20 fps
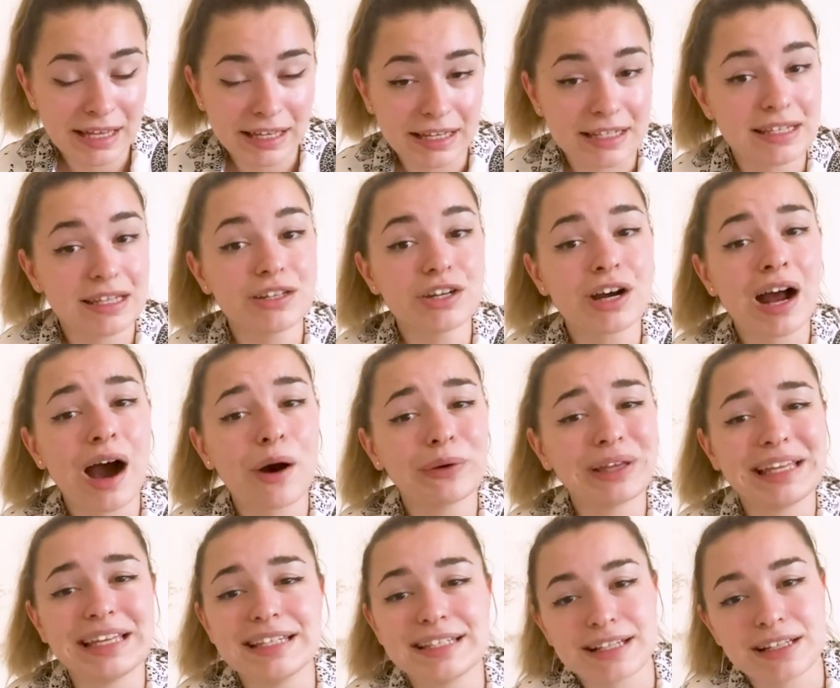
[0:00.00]
Consider how
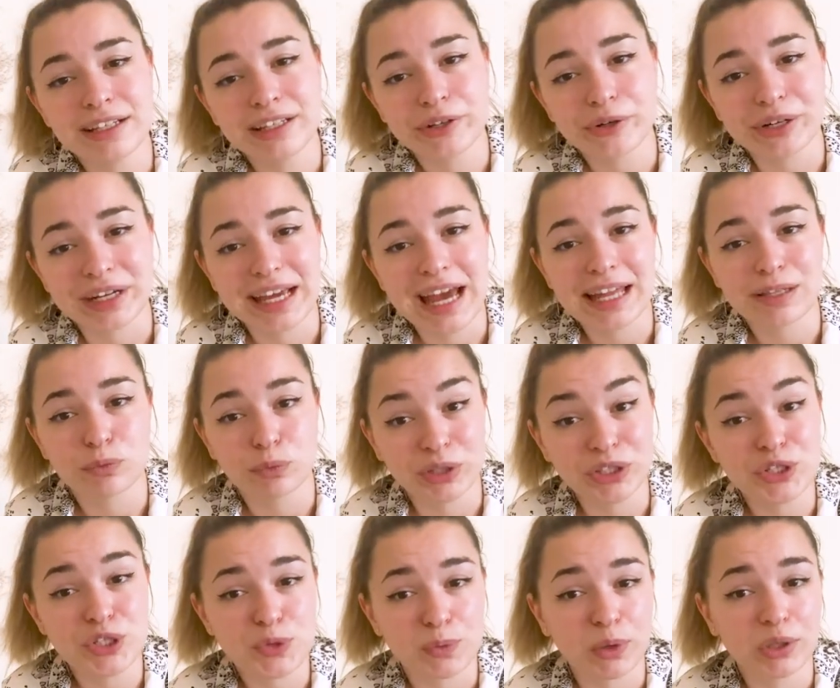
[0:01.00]
easily your cat
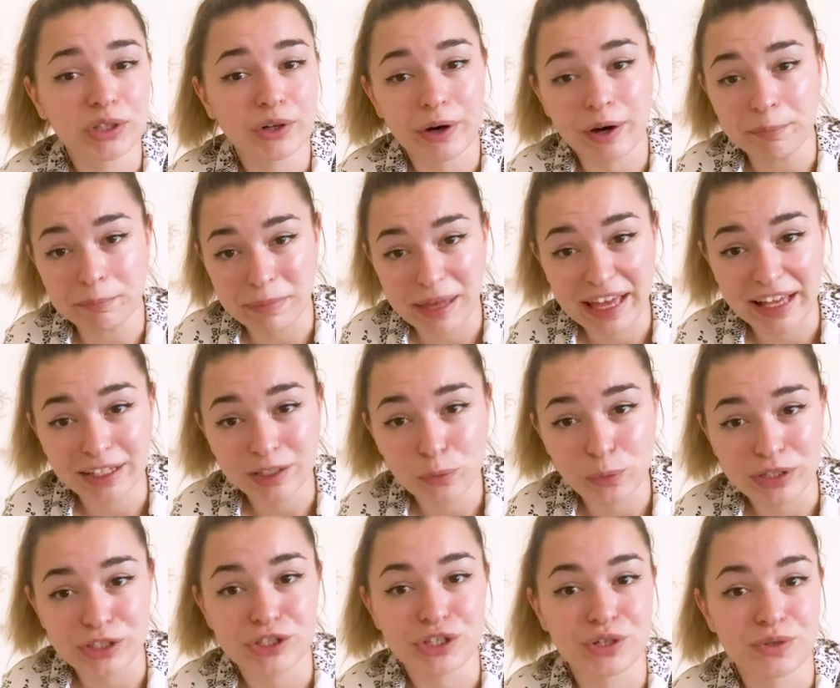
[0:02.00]
will swallow a pill
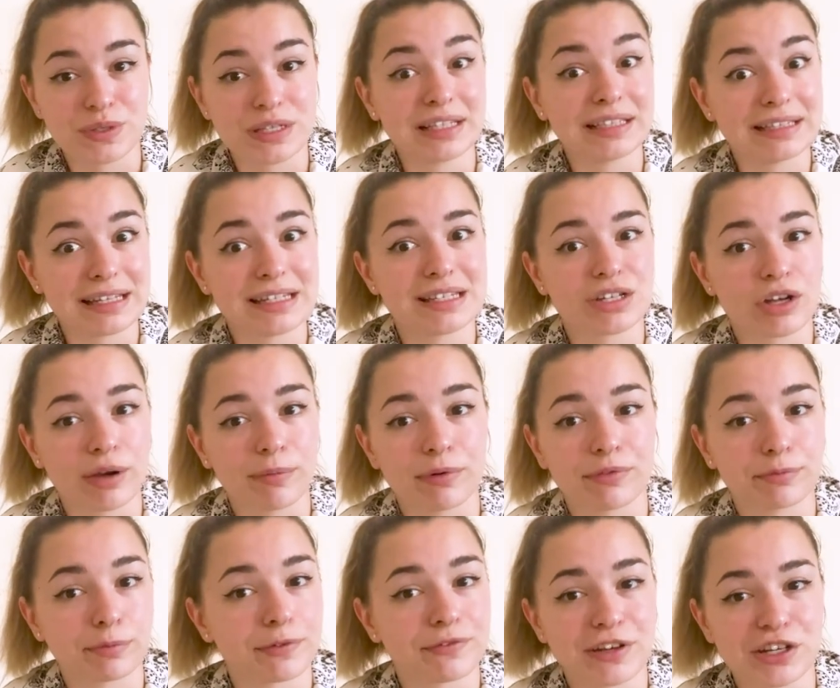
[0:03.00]
when choosing this type
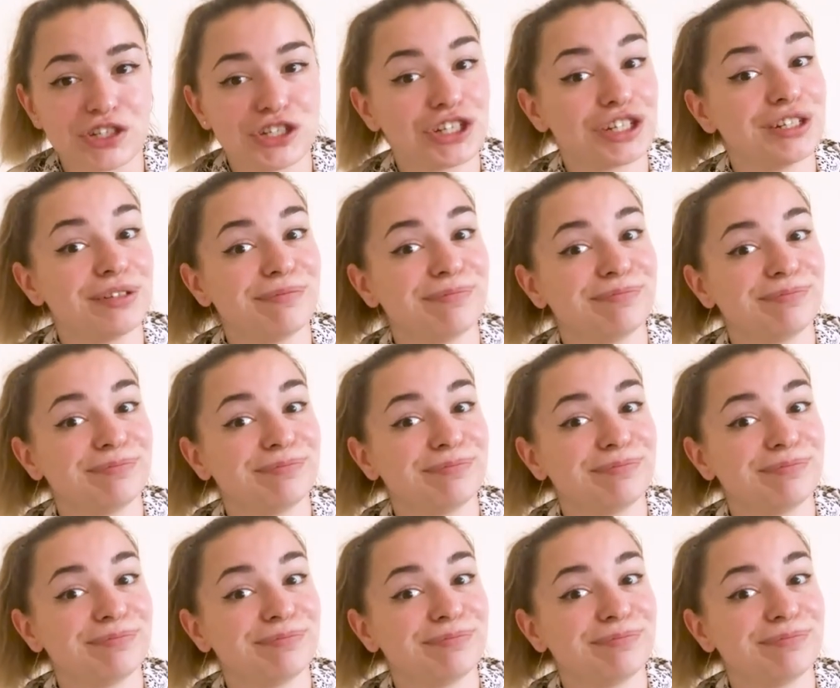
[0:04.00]
of prevention.